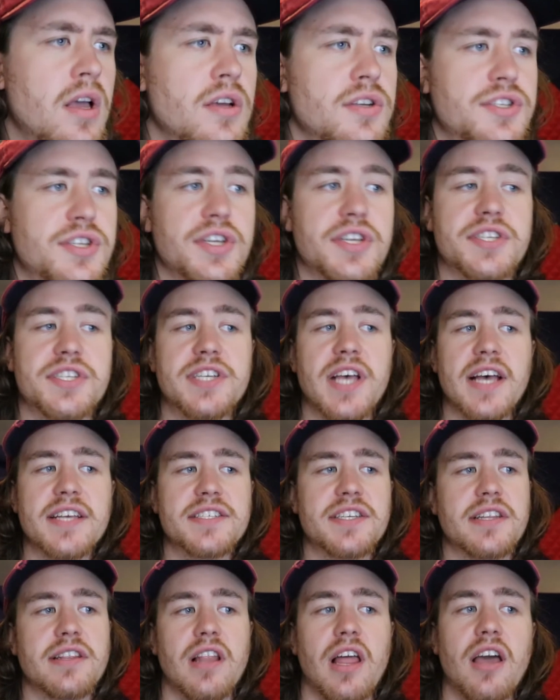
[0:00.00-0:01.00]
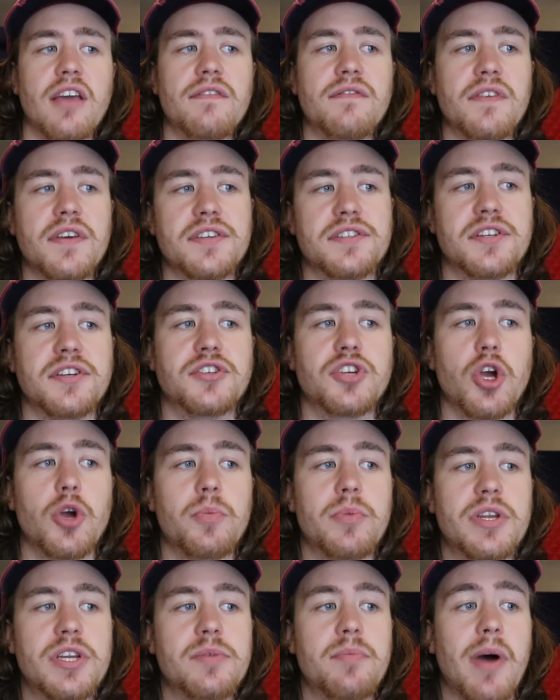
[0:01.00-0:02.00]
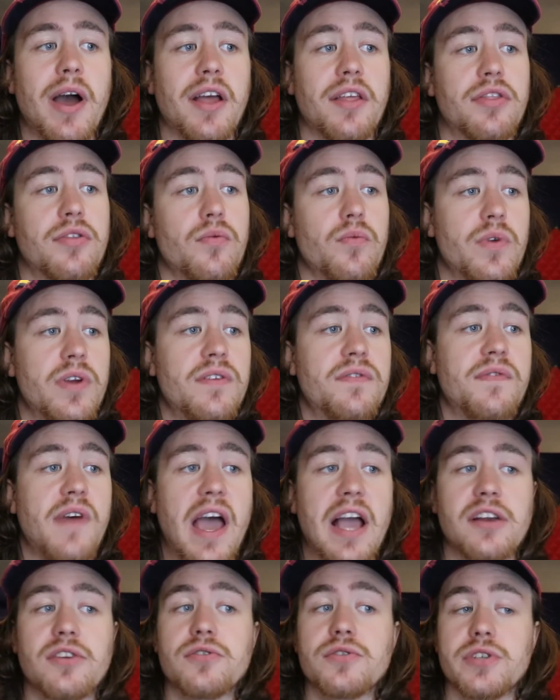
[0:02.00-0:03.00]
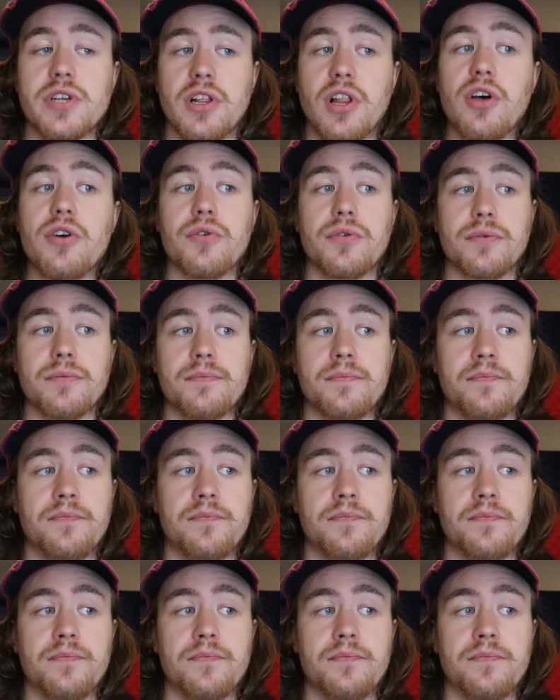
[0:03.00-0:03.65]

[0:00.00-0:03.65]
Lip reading: Success in life is determined by 3 factors alone: